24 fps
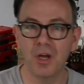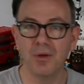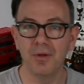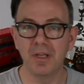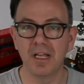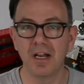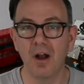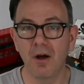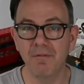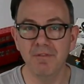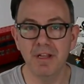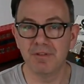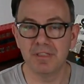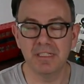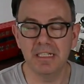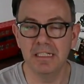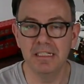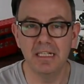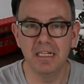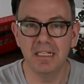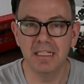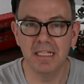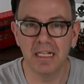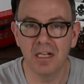joking, I've never
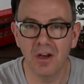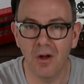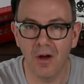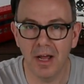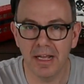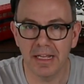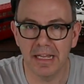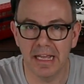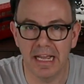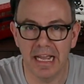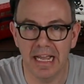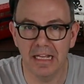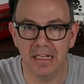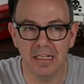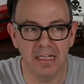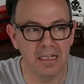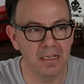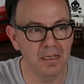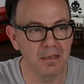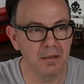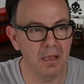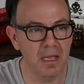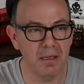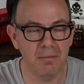seen anything like it.
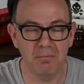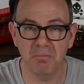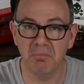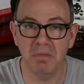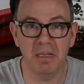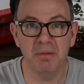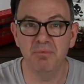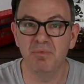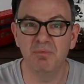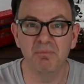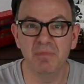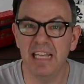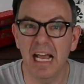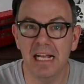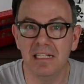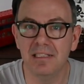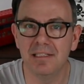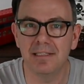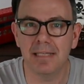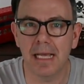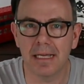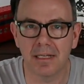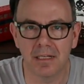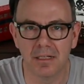In
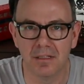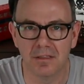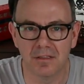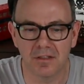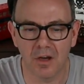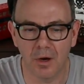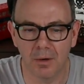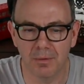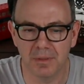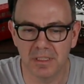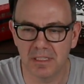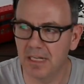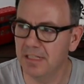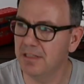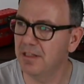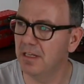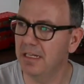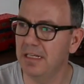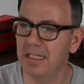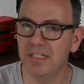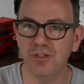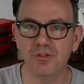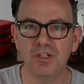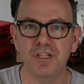10 seconds, I would say,
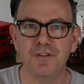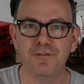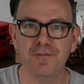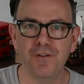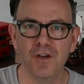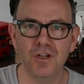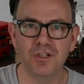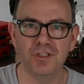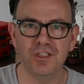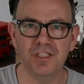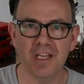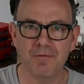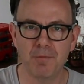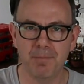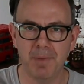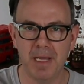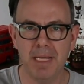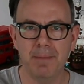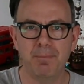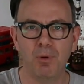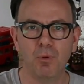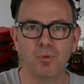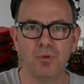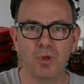literally the first 7
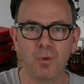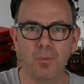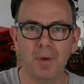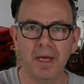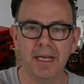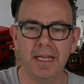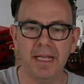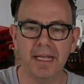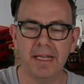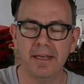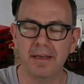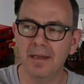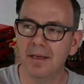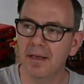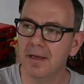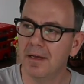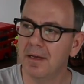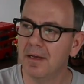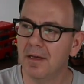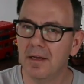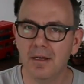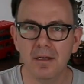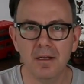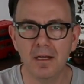people that went in,
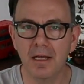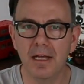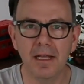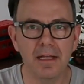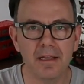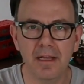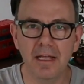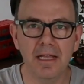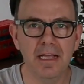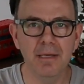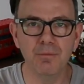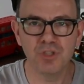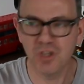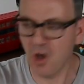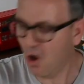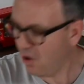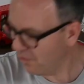it was